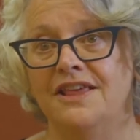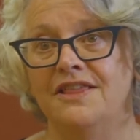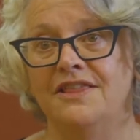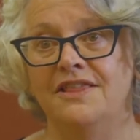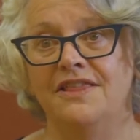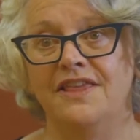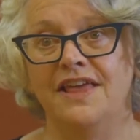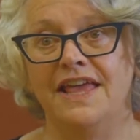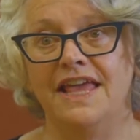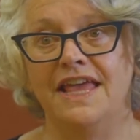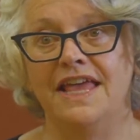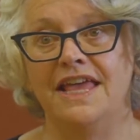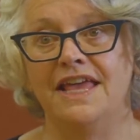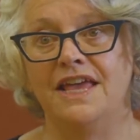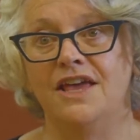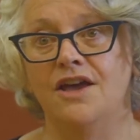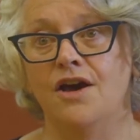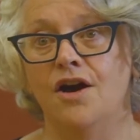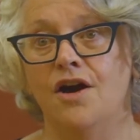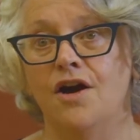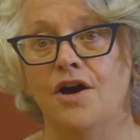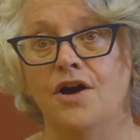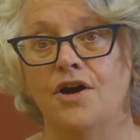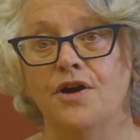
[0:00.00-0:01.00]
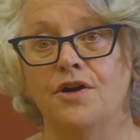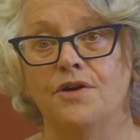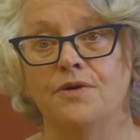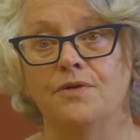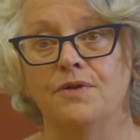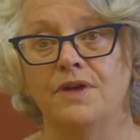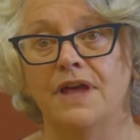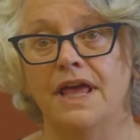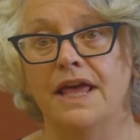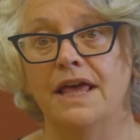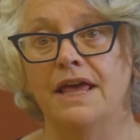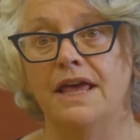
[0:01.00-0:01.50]
They
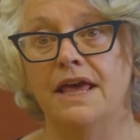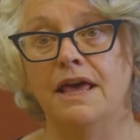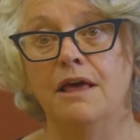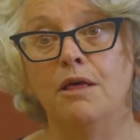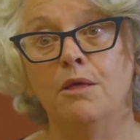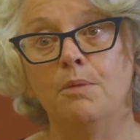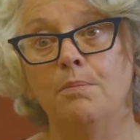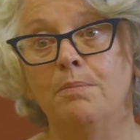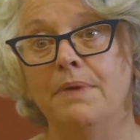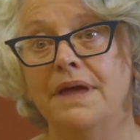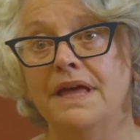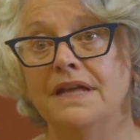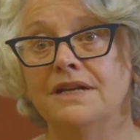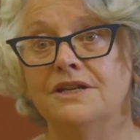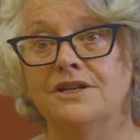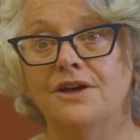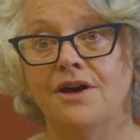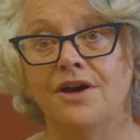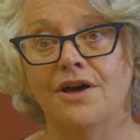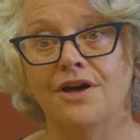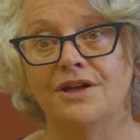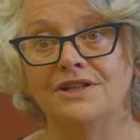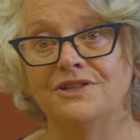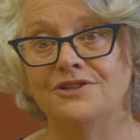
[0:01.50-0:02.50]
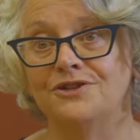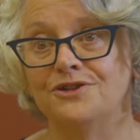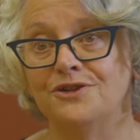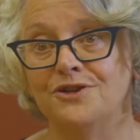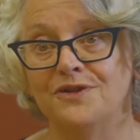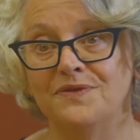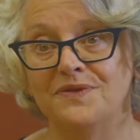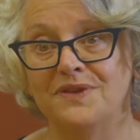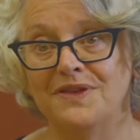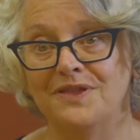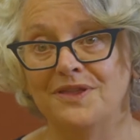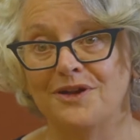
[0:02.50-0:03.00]
are hell bent on
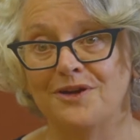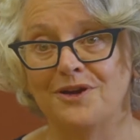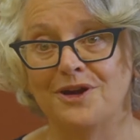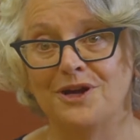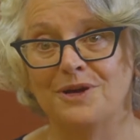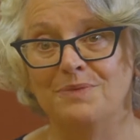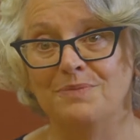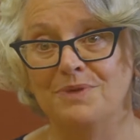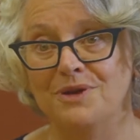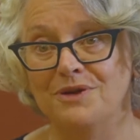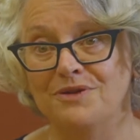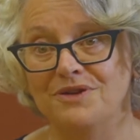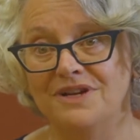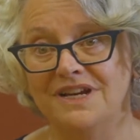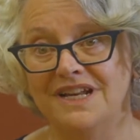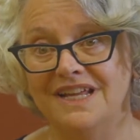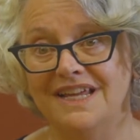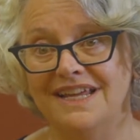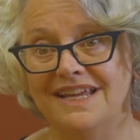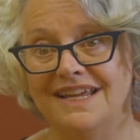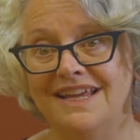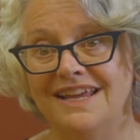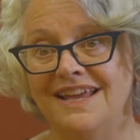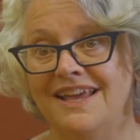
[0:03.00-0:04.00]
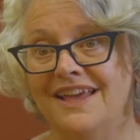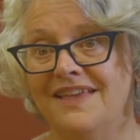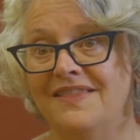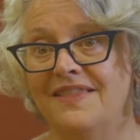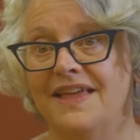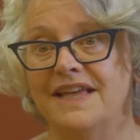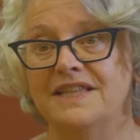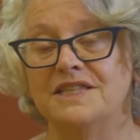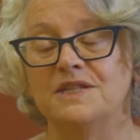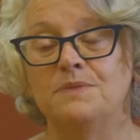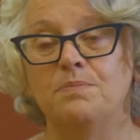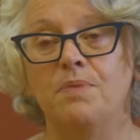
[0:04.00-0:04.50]
serving their community.
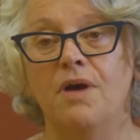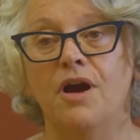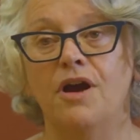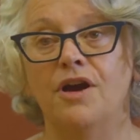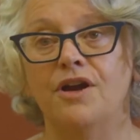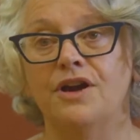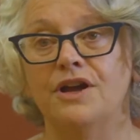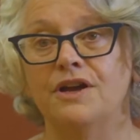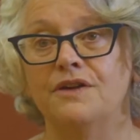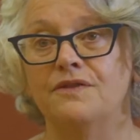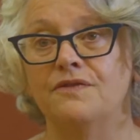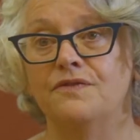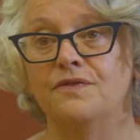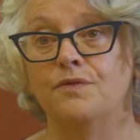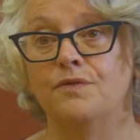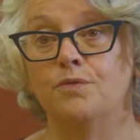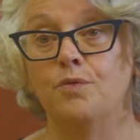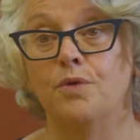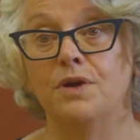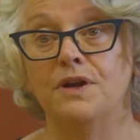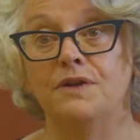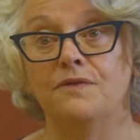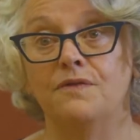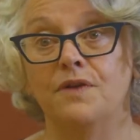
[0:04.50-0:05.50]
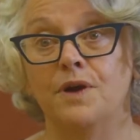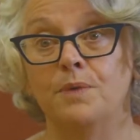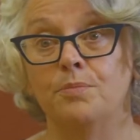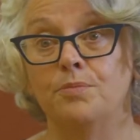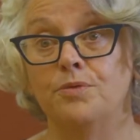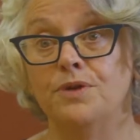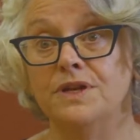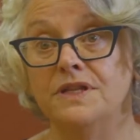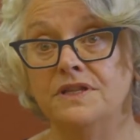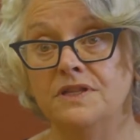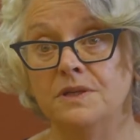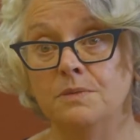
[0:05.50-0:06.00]
That's part of one of our
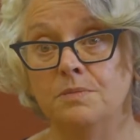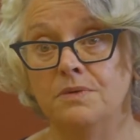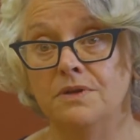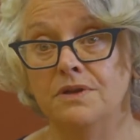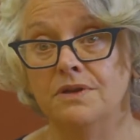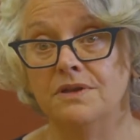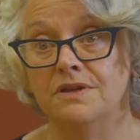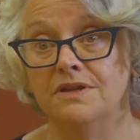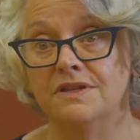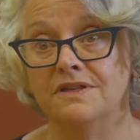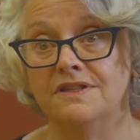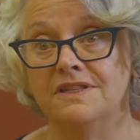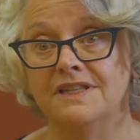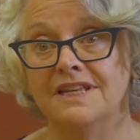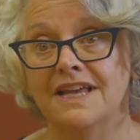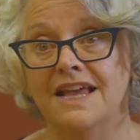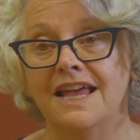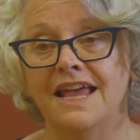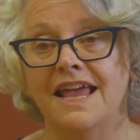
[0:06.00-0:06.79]
principles.